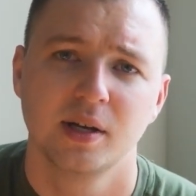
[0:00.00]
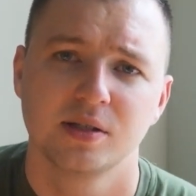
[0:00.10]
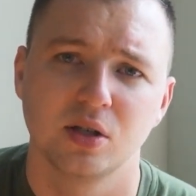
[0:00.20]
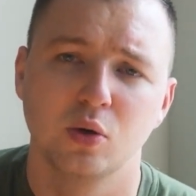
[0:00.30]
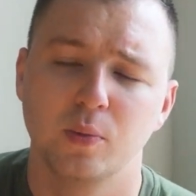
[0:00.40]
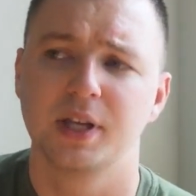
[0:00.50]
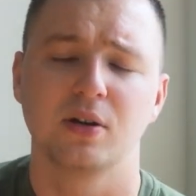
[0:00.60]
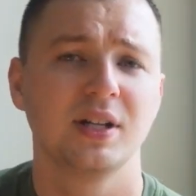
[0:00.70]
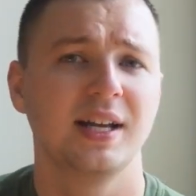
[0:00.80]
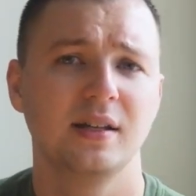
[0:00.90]
So you're
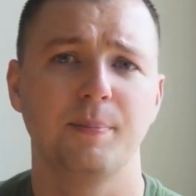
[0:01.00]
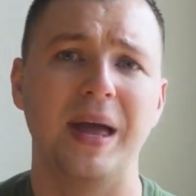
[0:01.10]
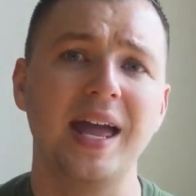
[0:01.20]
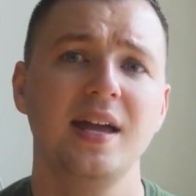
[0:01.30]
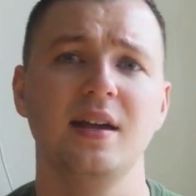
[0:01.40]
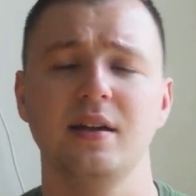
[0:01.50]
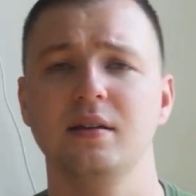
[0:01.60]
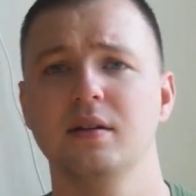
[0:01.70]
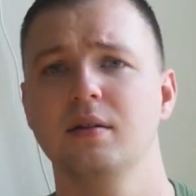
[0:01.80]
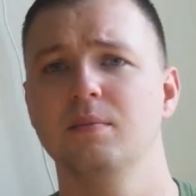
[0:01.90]
gonna end up
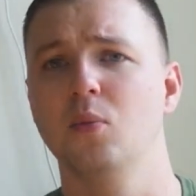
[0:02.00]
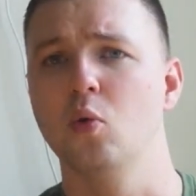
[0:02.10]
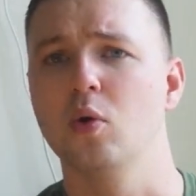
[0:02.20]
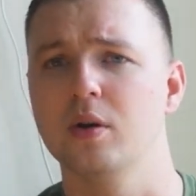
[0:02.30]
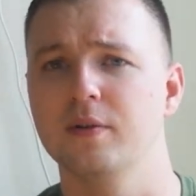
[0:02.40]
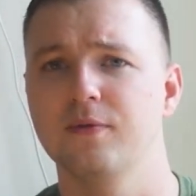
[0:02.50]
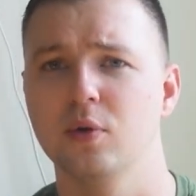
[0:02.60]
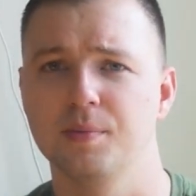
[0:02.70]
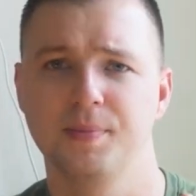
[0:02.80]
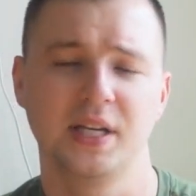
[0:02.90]
paying more
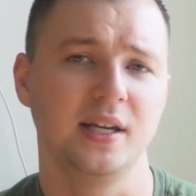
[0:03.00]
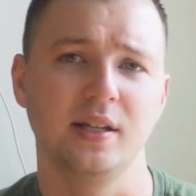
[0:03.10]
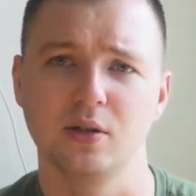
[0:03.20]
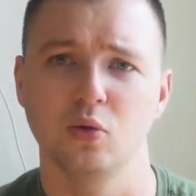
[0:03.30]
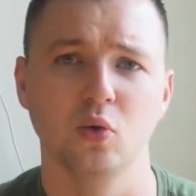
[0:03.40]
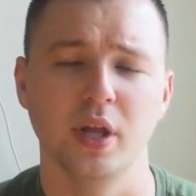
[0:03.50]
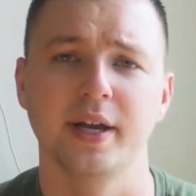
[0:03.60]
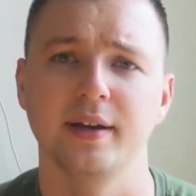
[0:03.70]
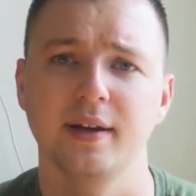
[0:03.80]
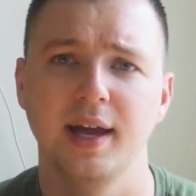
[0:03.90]
for heating,
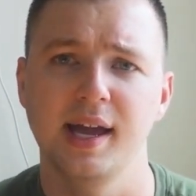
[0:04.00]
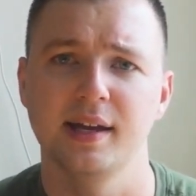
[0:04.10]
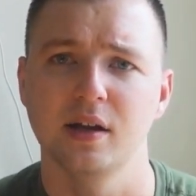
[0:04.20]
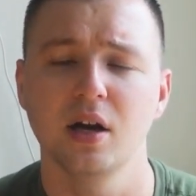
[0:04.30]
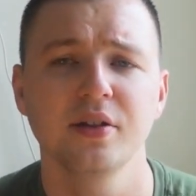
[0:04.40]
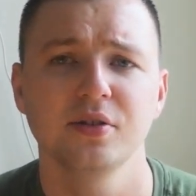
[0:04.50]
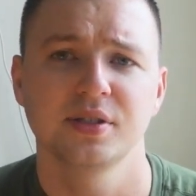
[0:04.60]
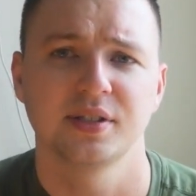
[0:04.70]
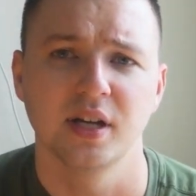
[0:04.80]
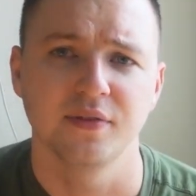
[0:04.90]
cooling, and other
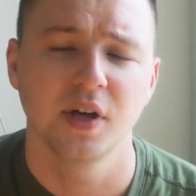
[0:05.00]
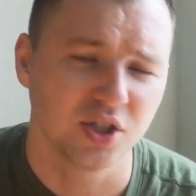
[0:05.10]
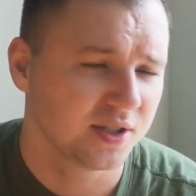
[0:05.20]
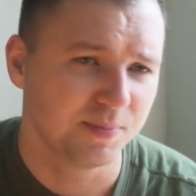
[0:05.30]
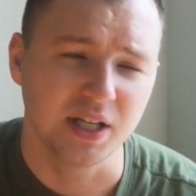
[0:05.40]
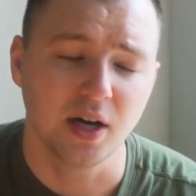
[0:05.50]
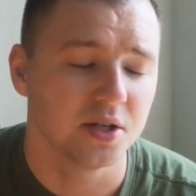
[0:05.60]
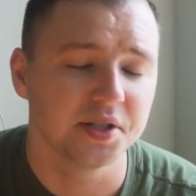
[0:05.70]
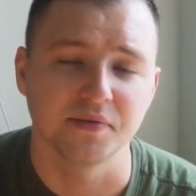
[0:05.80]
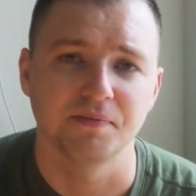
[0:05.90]
stuff just
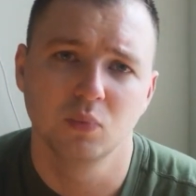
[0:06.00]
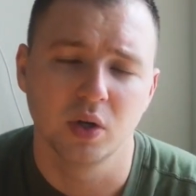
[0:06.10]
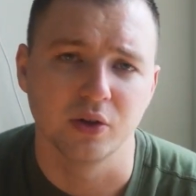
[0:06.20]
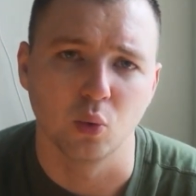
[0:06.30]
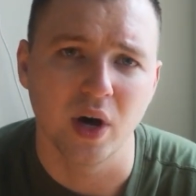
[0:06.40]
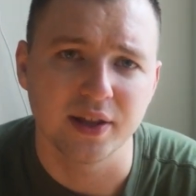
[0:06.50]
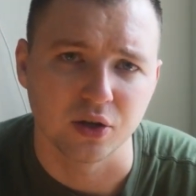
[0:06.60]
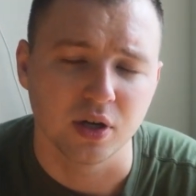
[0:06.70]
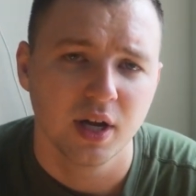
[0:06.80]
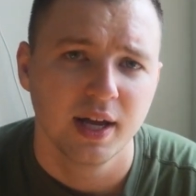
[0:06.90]
because of, well, the
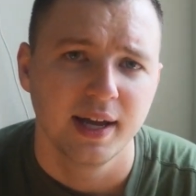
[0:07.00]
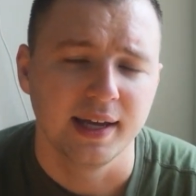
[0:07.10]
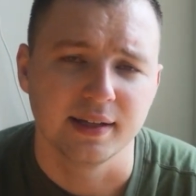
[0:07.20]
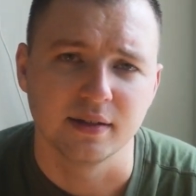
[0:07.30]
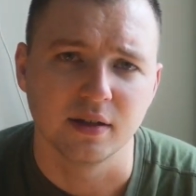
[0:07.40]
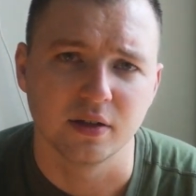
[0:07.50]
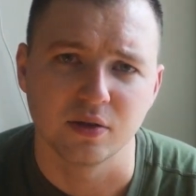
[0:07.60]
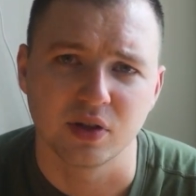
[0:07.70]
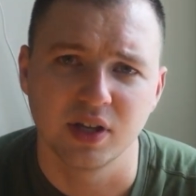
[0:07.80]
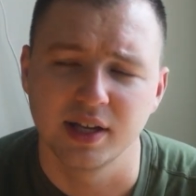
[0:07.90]
weather and
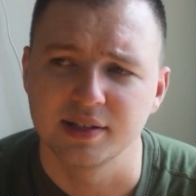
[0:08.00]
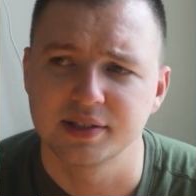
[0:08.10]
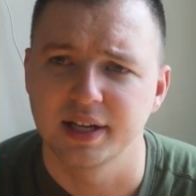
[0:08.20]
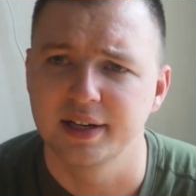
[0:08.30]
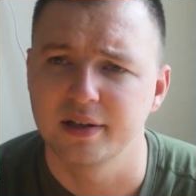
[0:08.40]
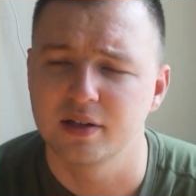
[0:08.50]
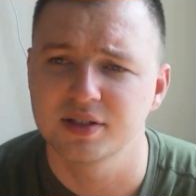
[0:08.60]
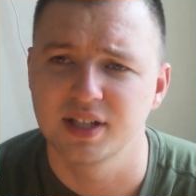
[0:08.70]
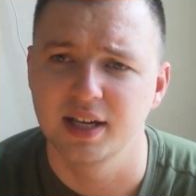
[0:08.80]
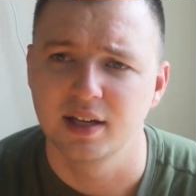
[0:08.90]
other things. I'll
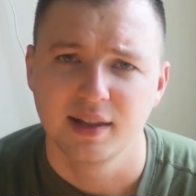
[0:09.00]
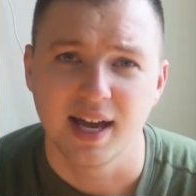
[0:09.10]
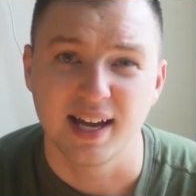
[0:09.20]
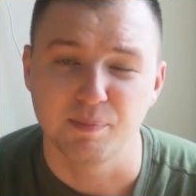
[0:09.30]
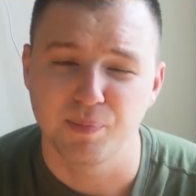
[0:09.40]
say that